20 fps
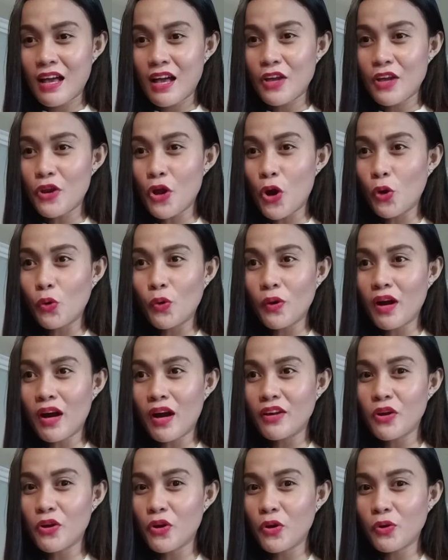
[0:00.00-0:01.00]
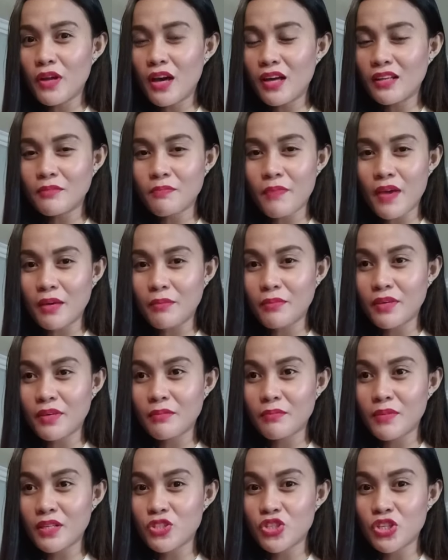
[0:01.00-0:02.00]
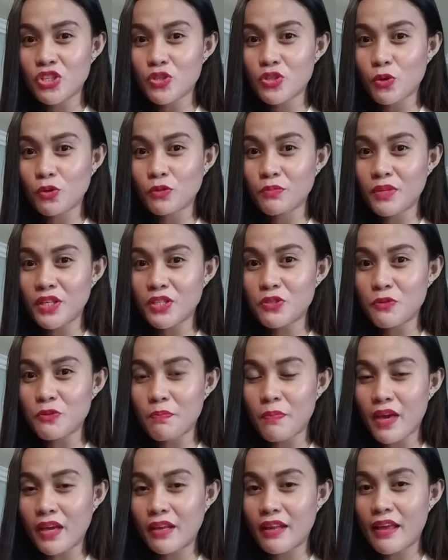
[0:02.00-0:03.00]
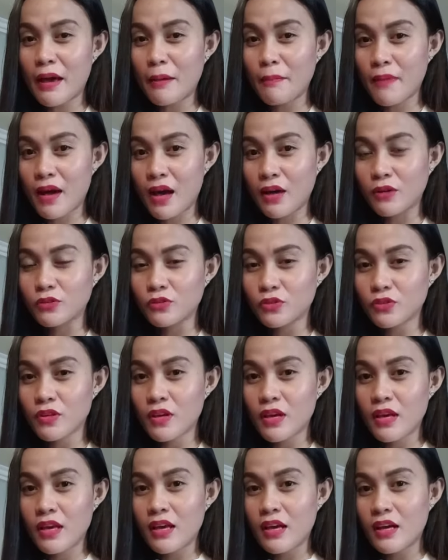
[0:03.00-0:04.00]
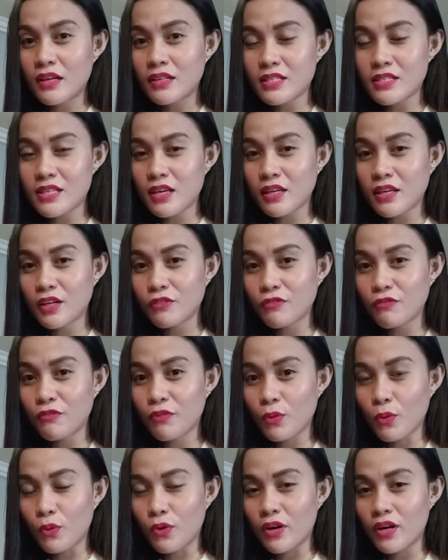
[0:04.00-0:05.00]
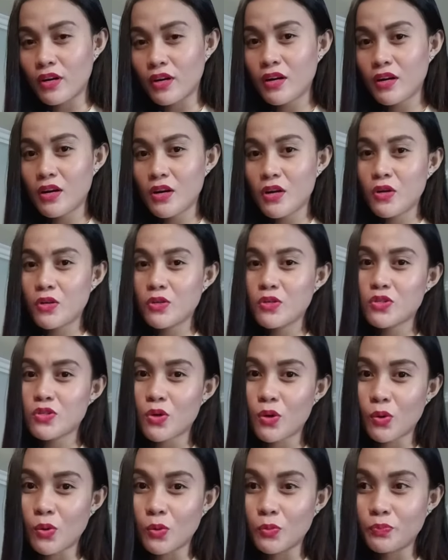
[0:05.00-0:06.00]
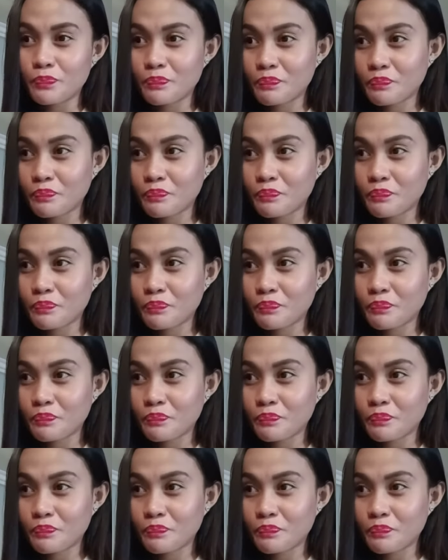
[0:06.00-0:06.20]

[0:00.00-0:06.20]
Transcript: no, not payment, but she told me to pay the amount at the second floor. So